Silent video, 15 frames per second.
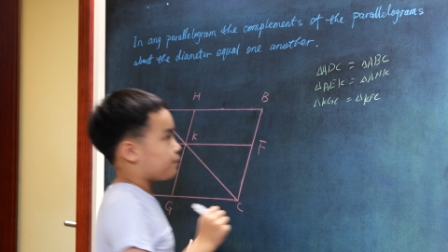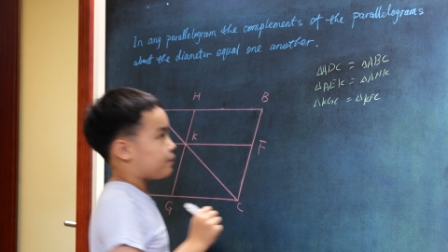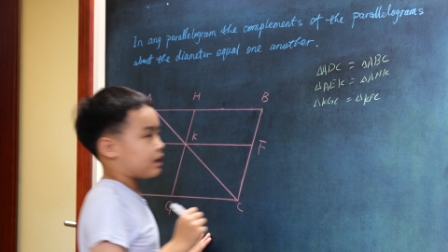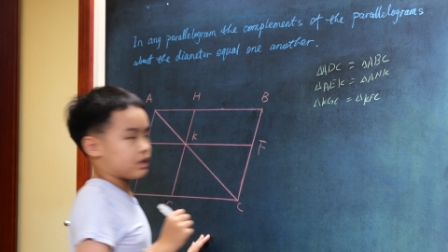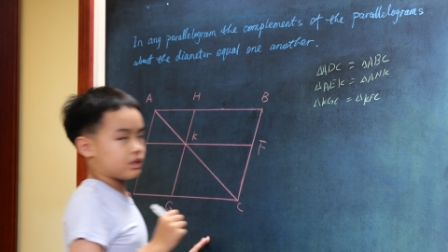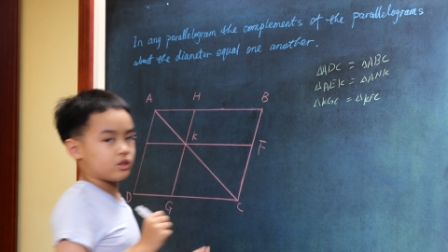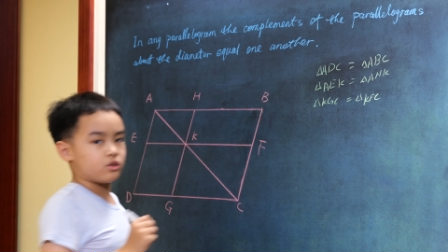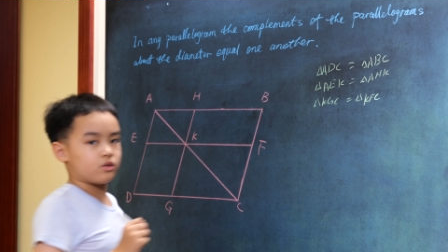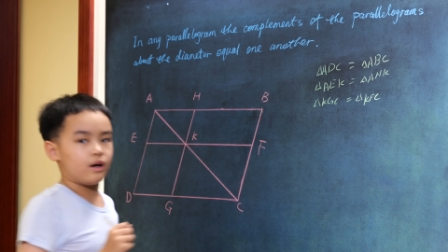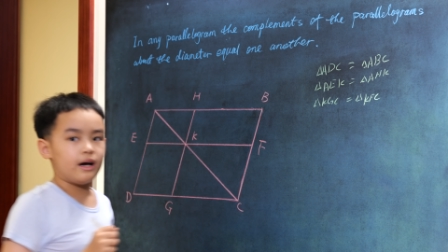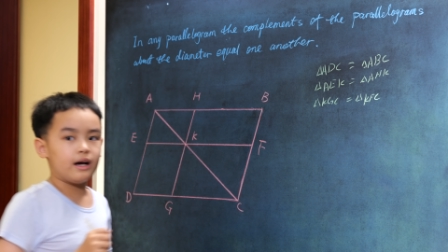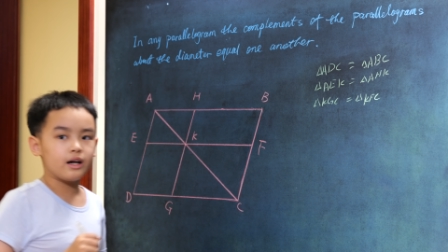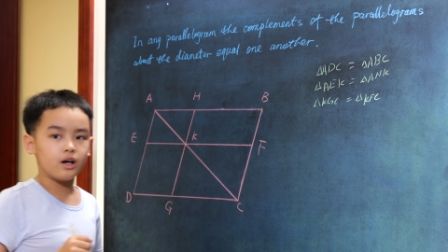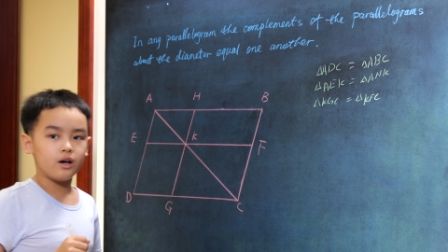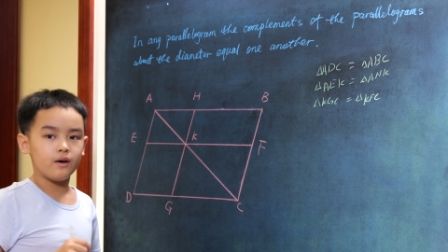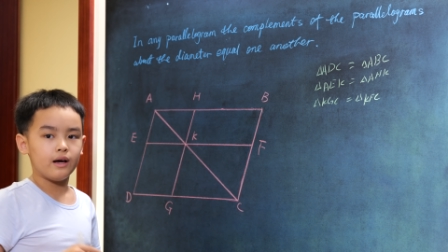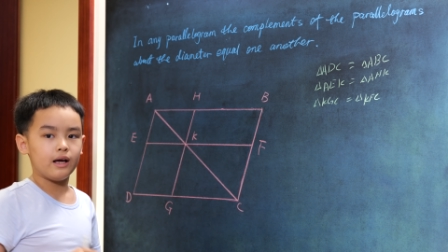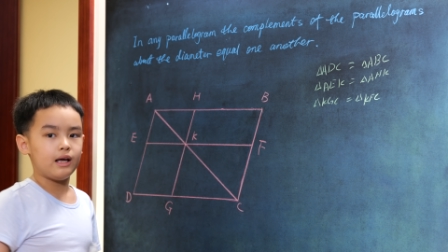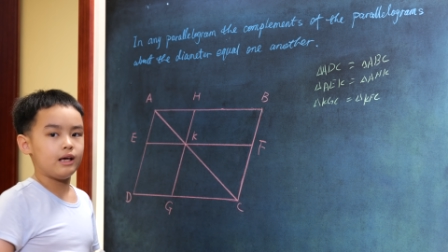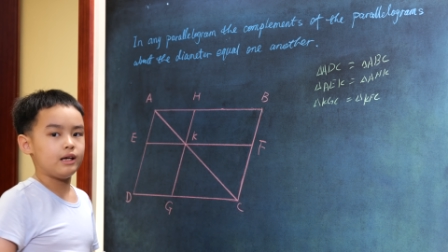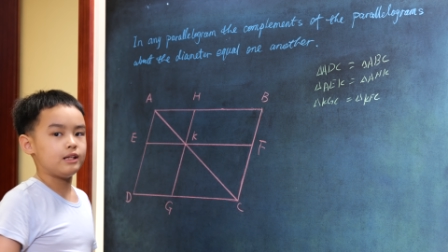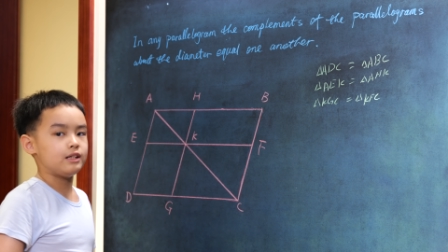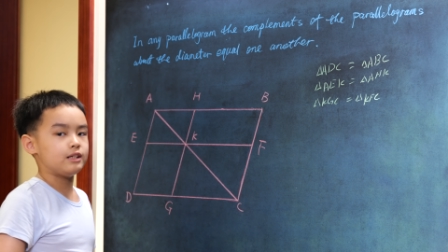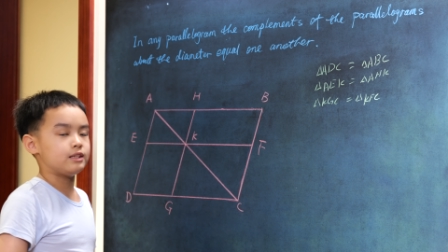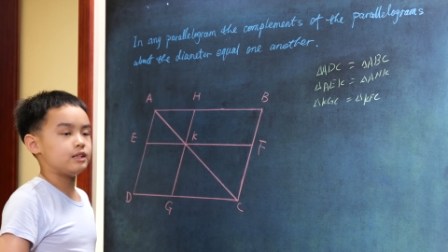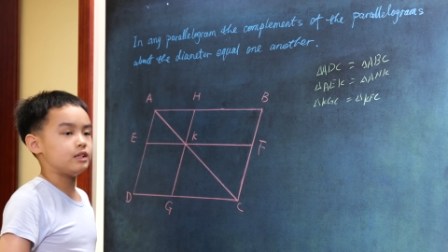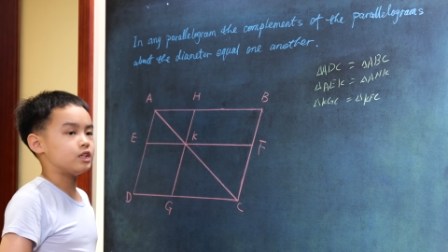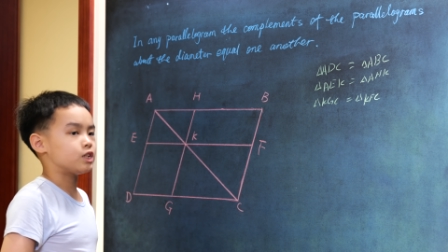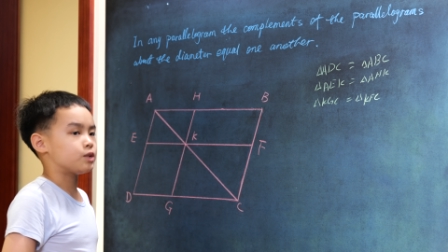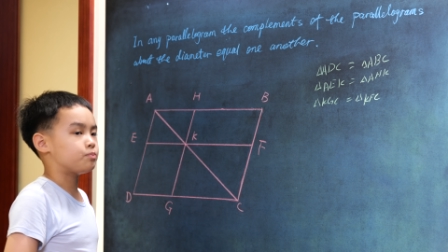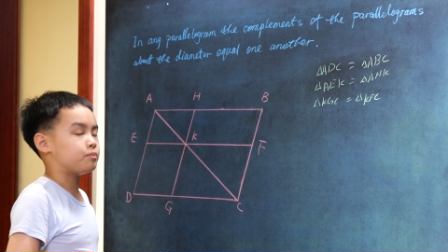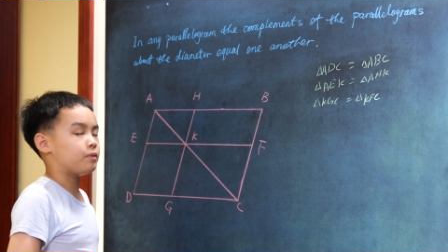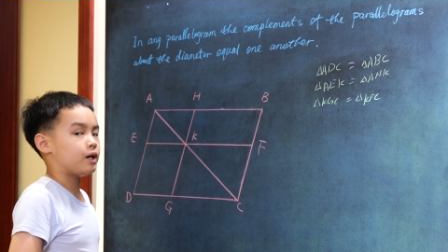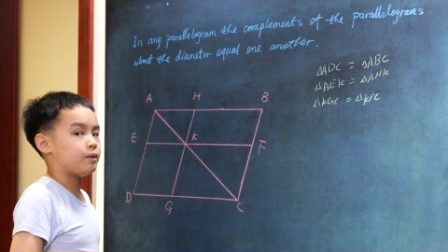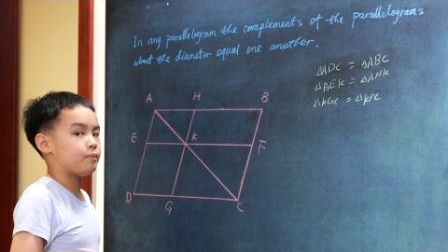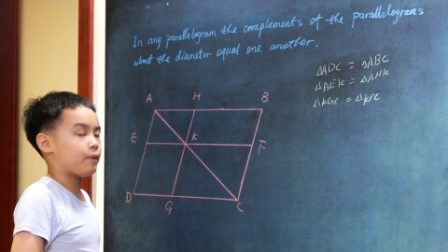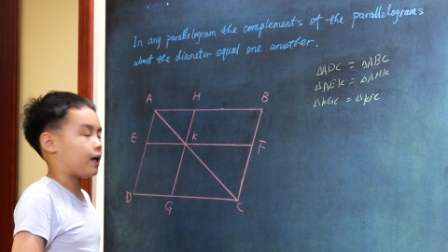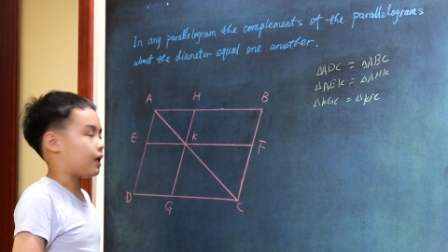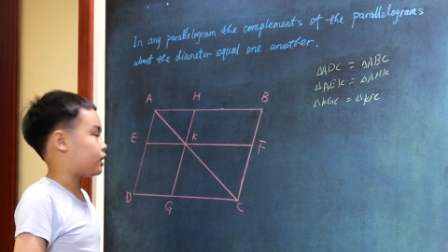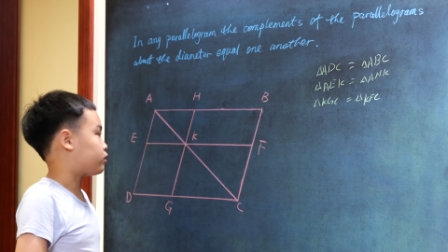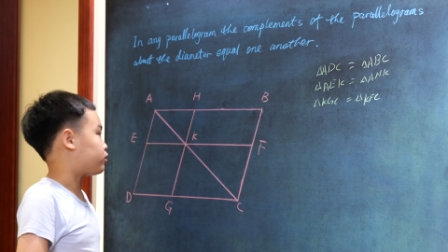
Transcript: But triangle ADC is made by